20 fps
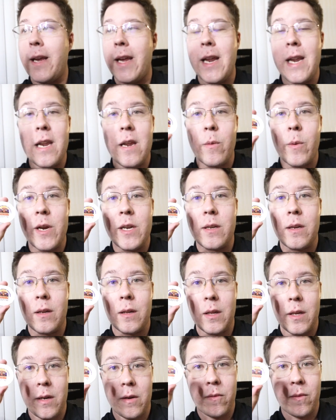Indy
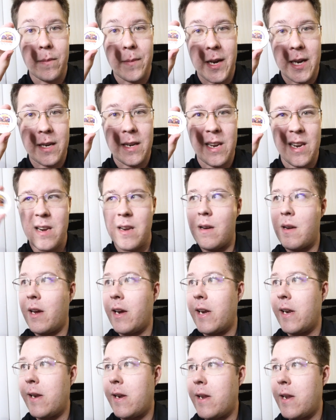Racing League from
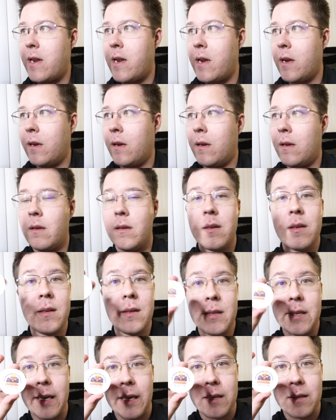
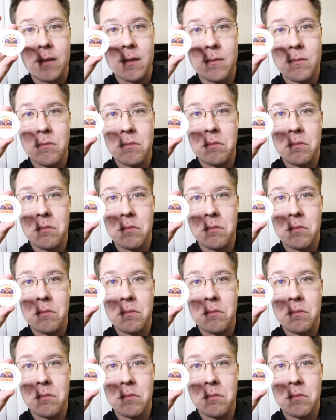1996.